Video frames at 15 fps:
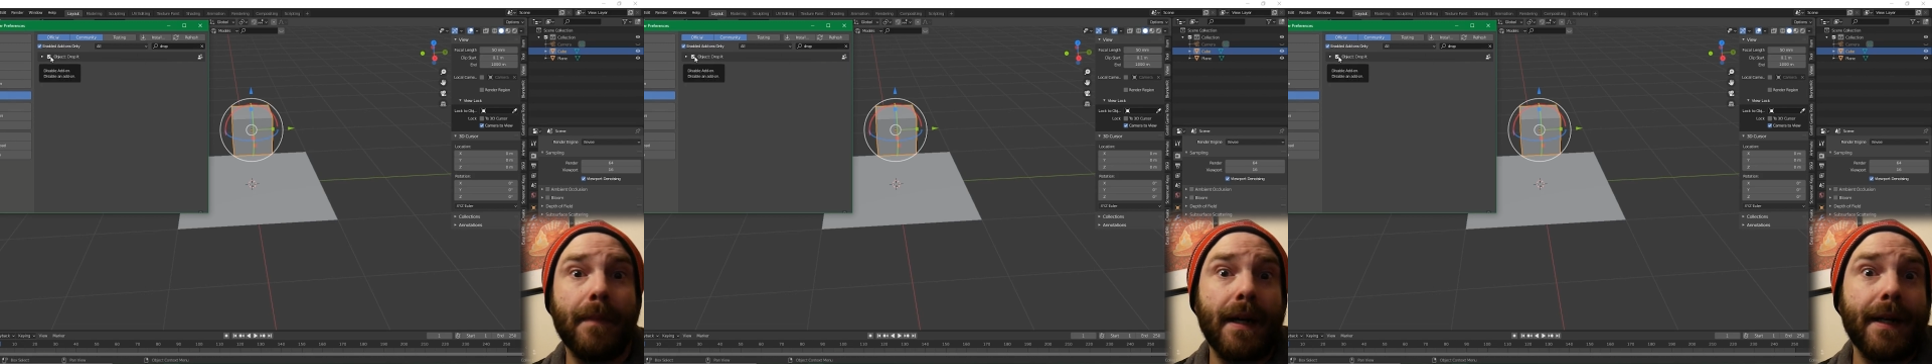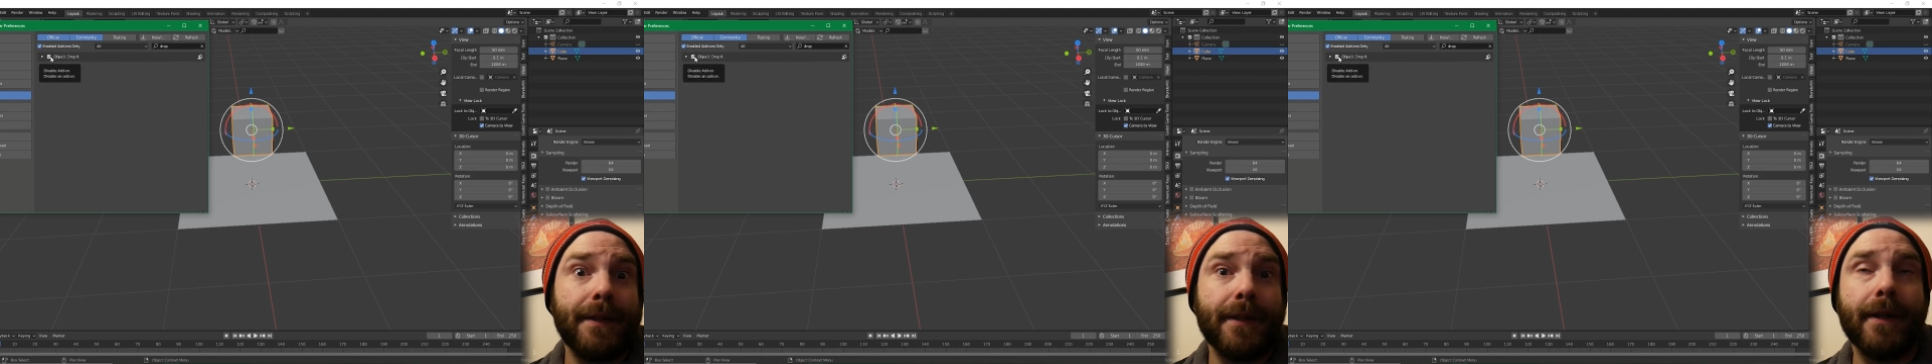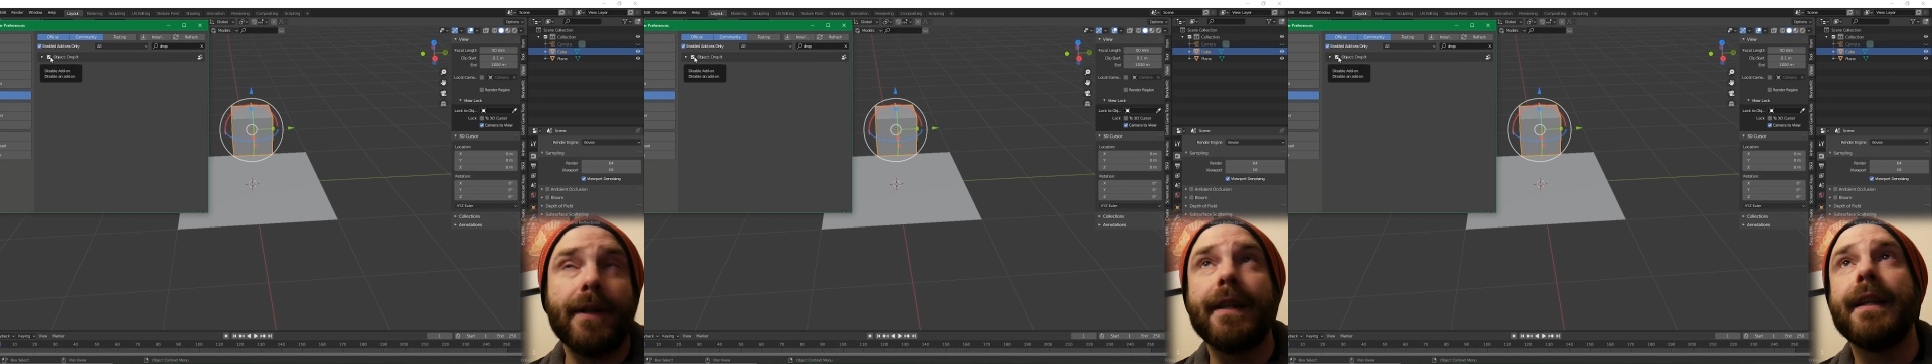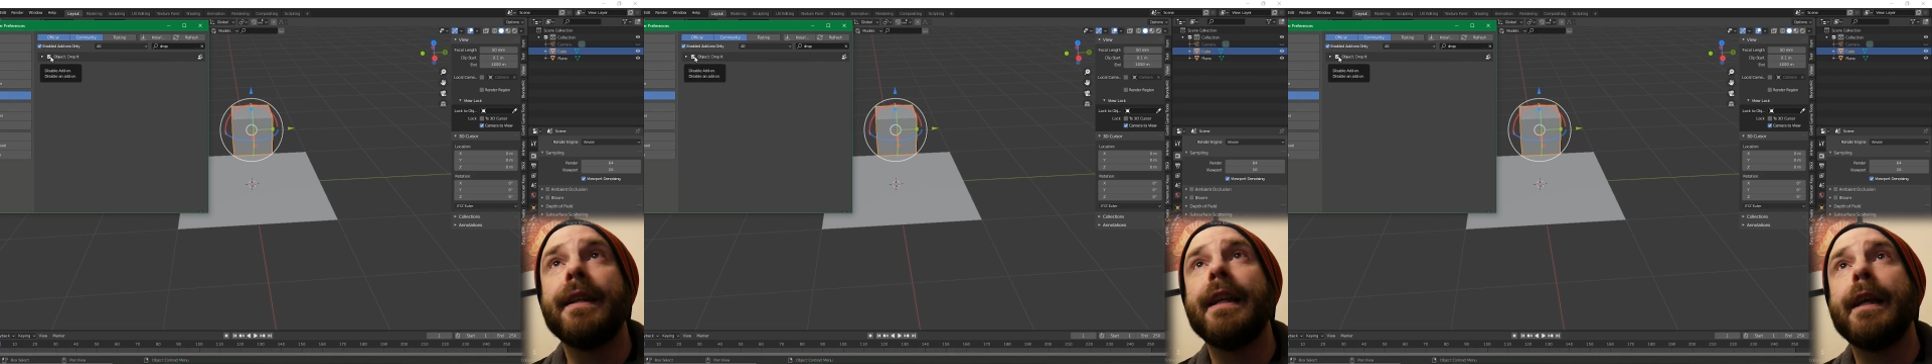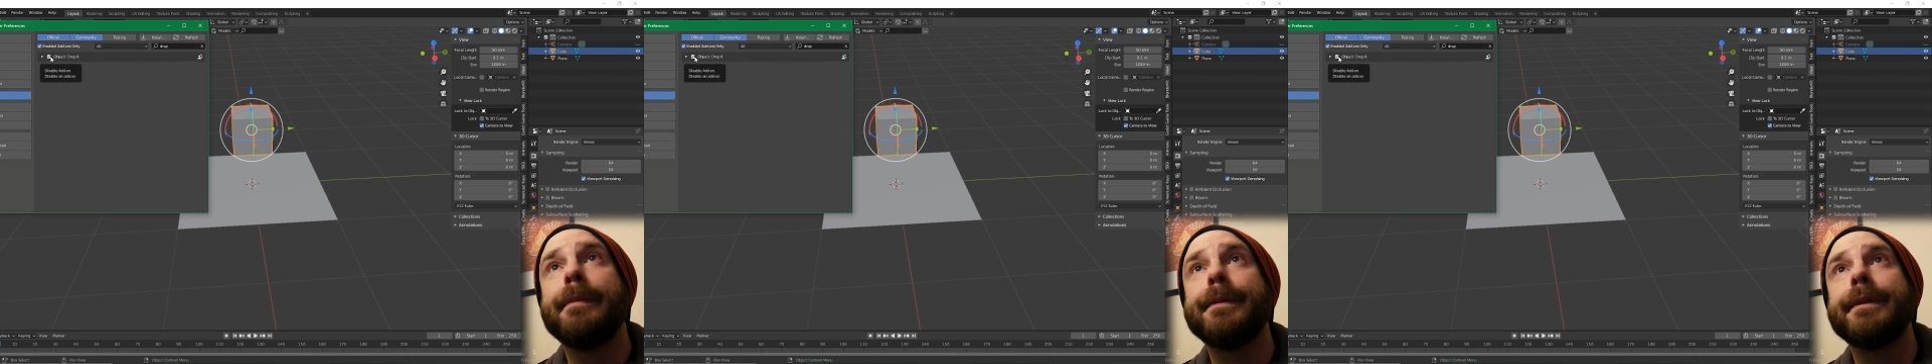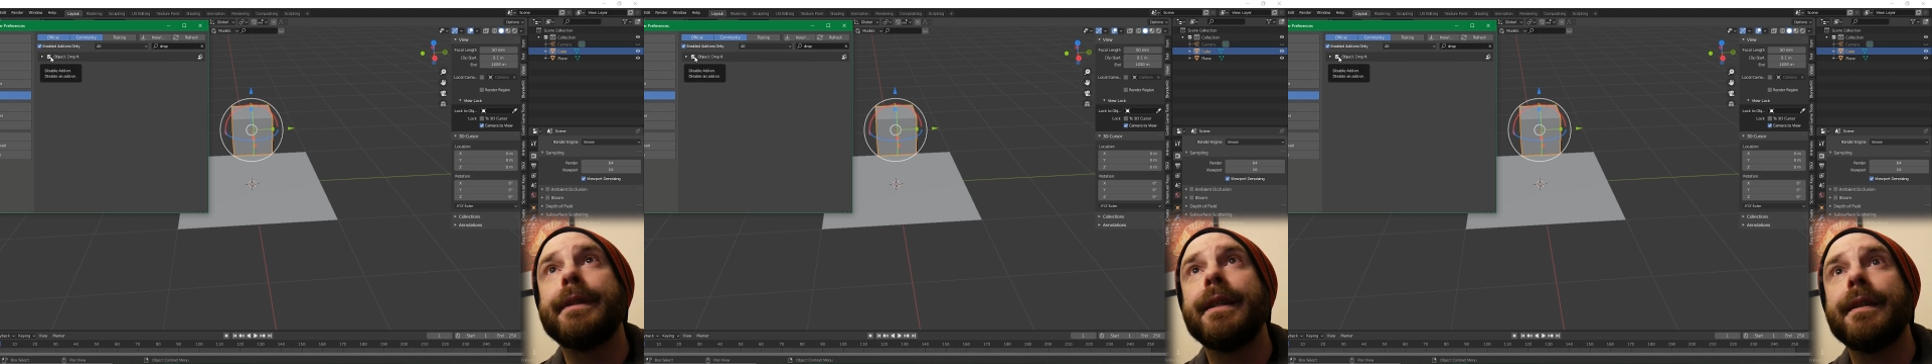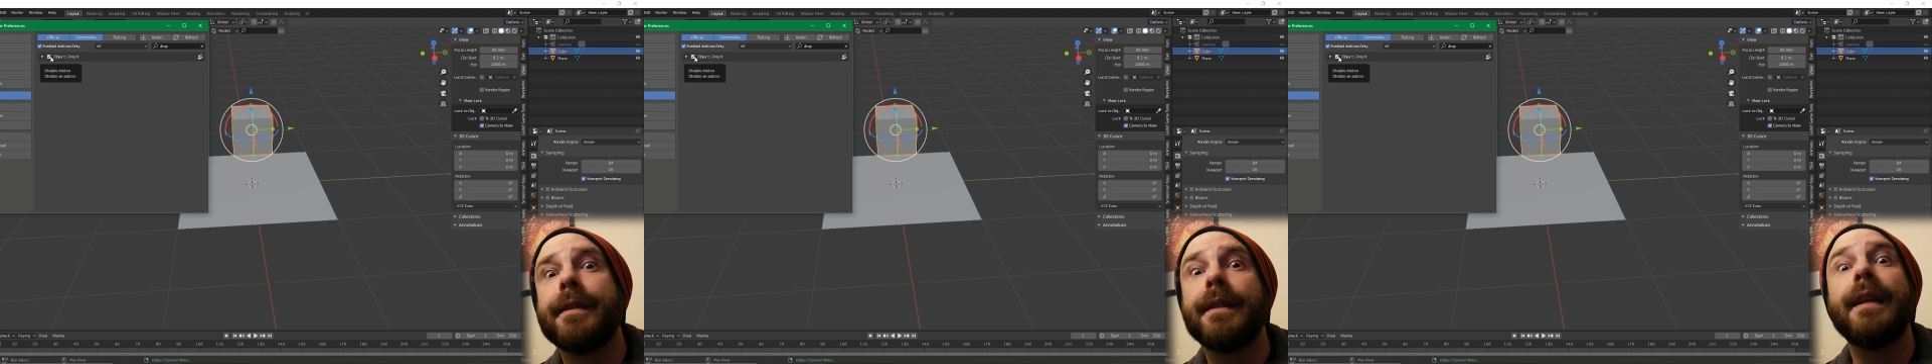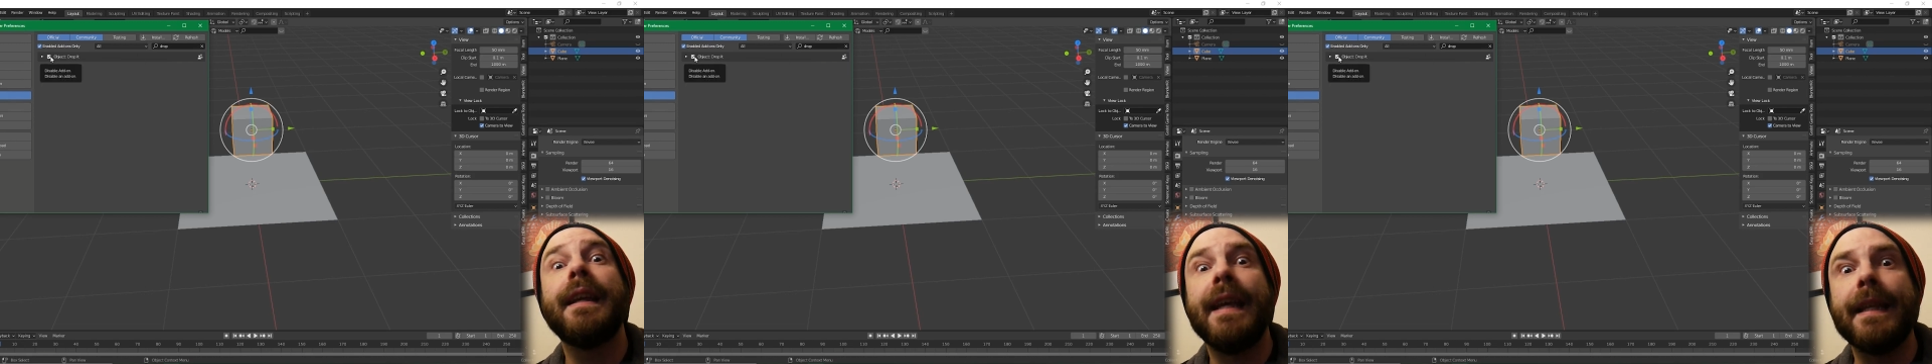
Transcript: Mine's already enabled because